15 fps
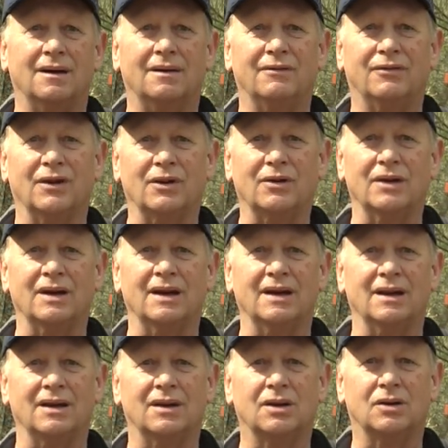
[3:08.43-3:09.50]
a, a,
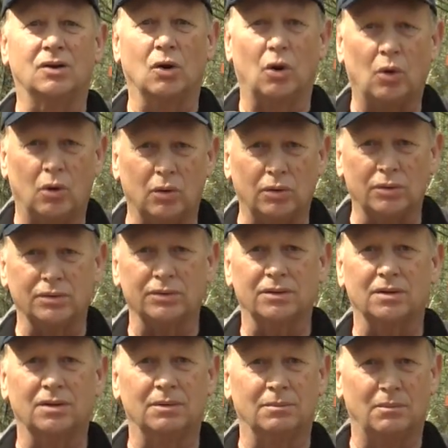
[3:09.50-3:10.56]
very
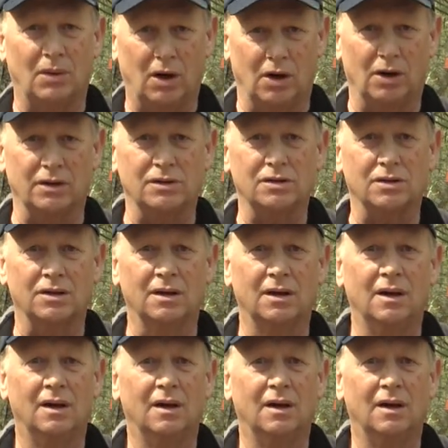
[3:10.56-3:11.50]
cold March